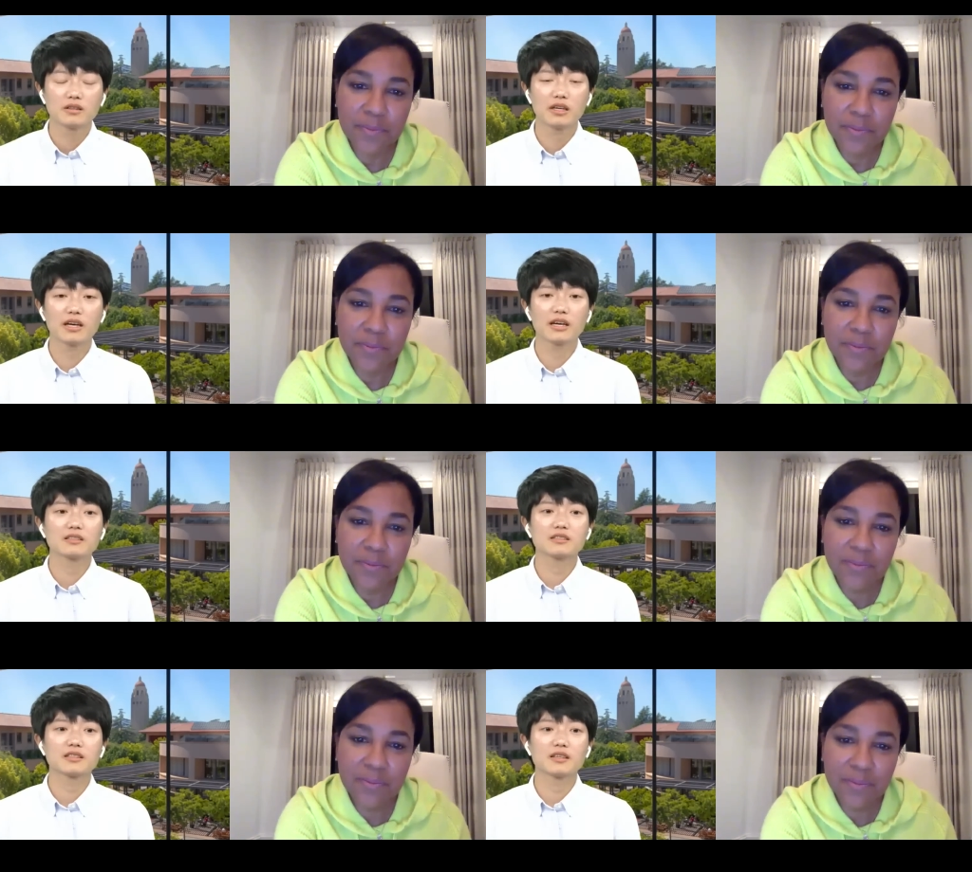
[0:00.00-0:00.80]
Speaker 1: yeah
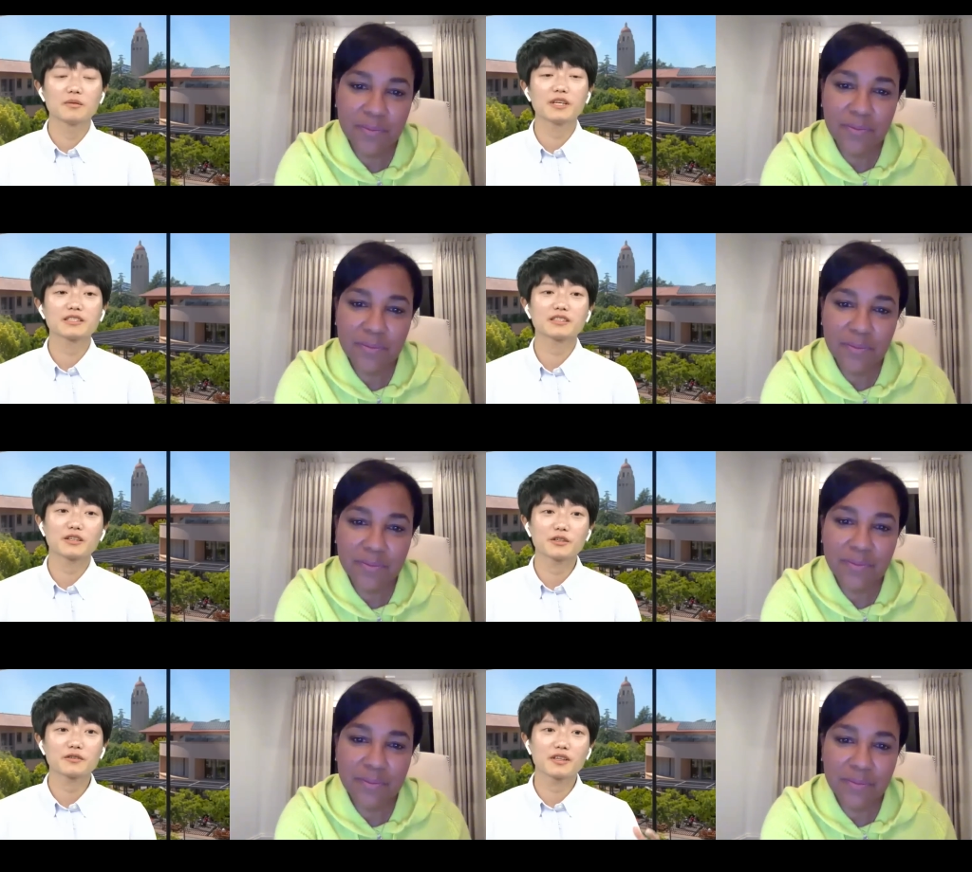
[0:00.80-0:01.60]
it's amazing to
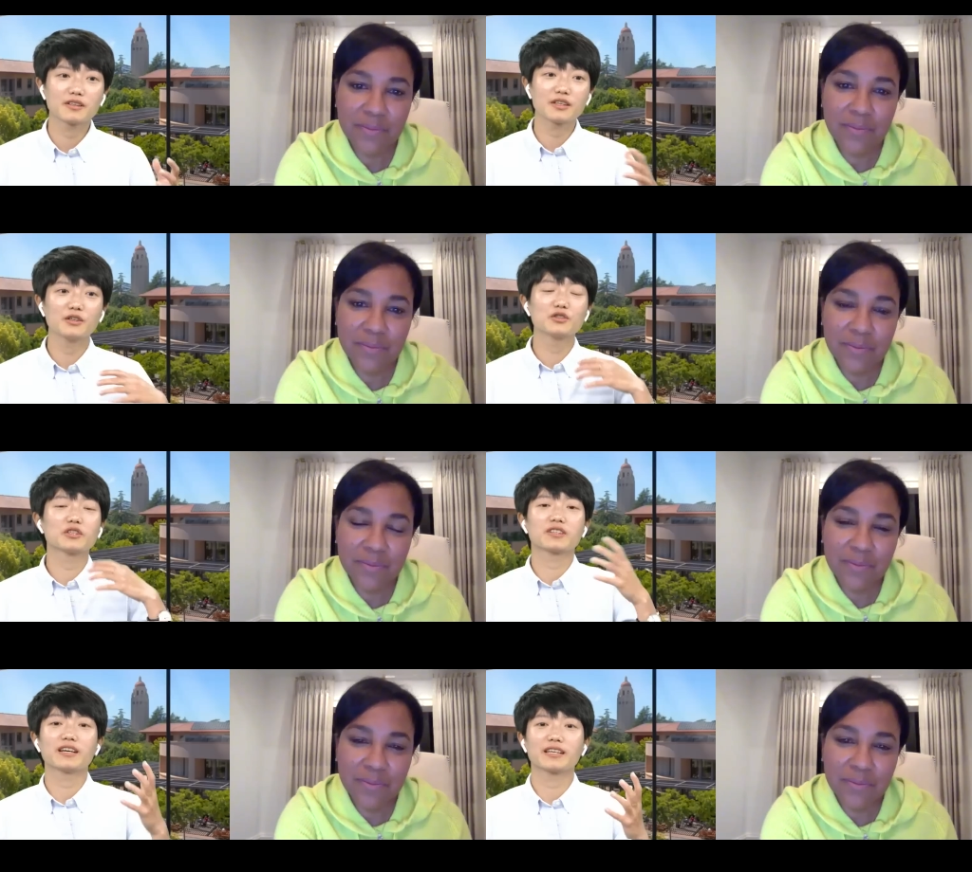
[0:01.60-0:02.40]
hear that, that you
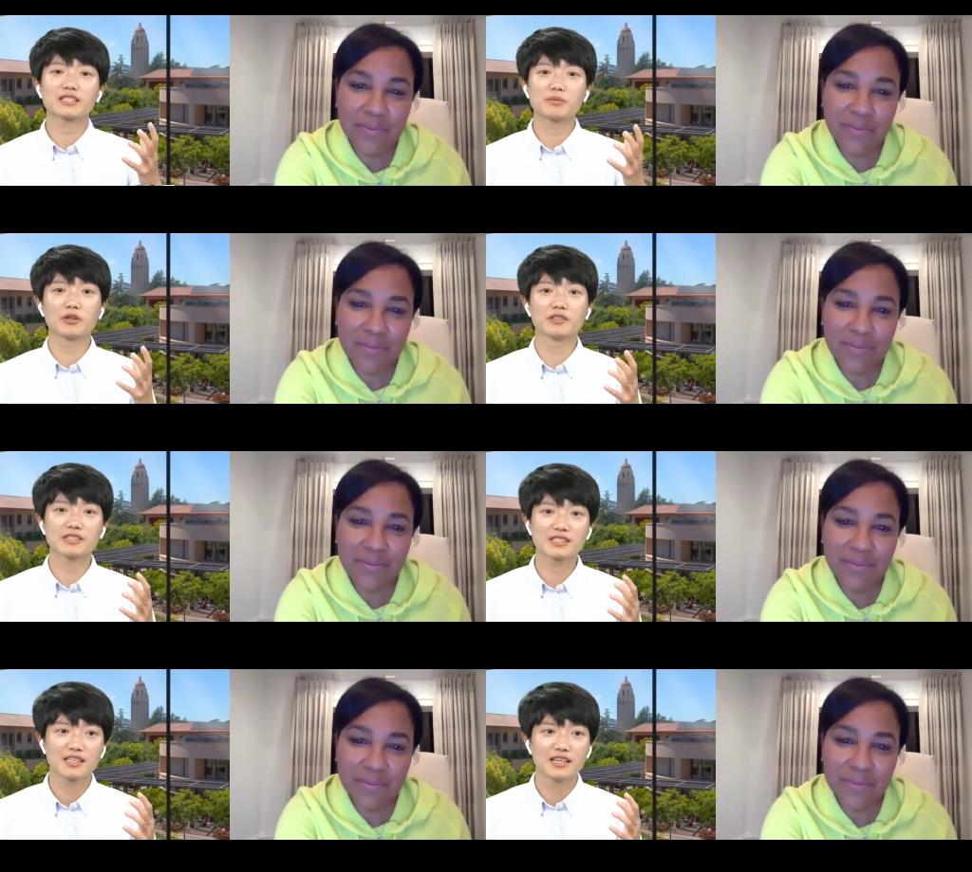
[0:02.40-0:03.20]
took that experience